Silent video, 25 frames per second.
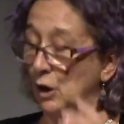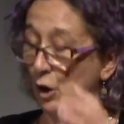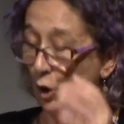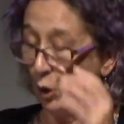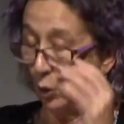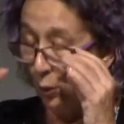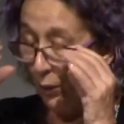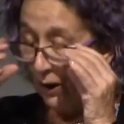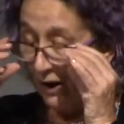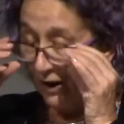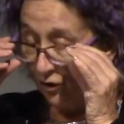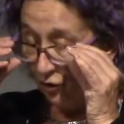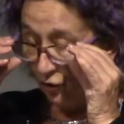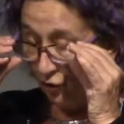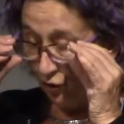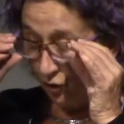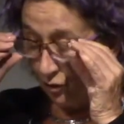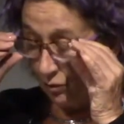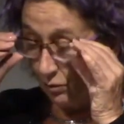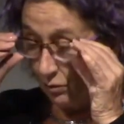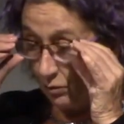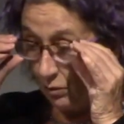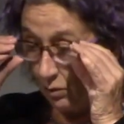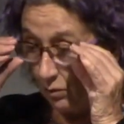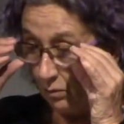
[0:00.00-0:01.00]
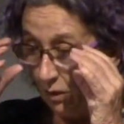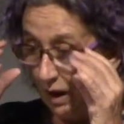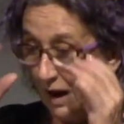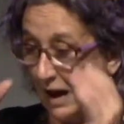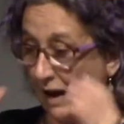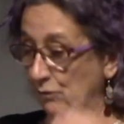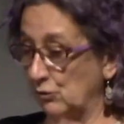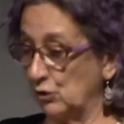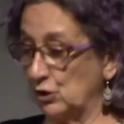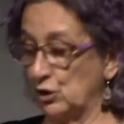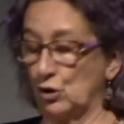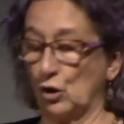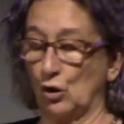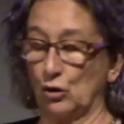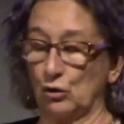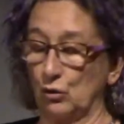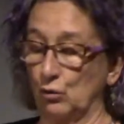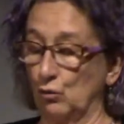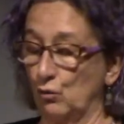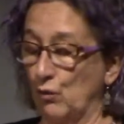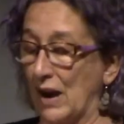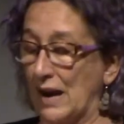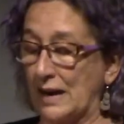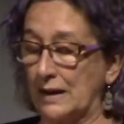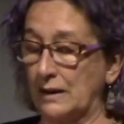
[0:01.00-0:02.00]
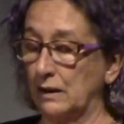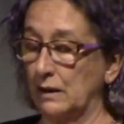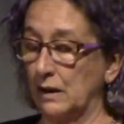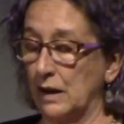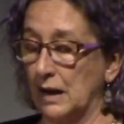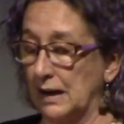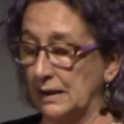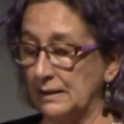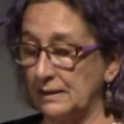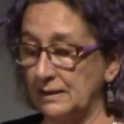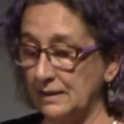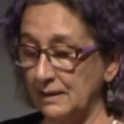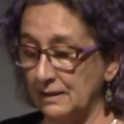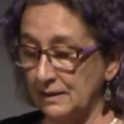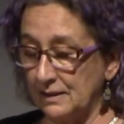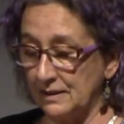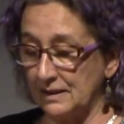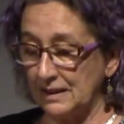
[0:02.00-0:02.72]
which Aristotle recognizes